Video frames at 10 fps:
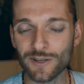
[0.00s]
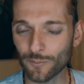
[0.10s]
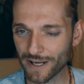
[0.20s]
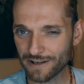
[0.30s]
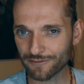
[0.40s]

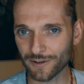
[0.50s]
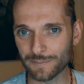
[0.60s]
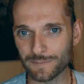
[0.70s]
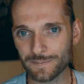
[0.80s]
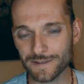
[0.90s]
away
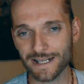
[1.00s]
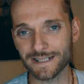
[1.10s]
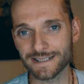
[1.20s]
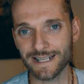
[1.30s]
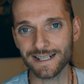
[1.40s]
from
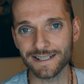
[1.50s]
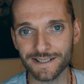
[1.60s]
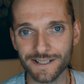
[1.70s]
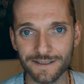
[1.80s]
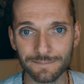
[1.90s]

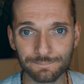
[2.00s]
psychedelics,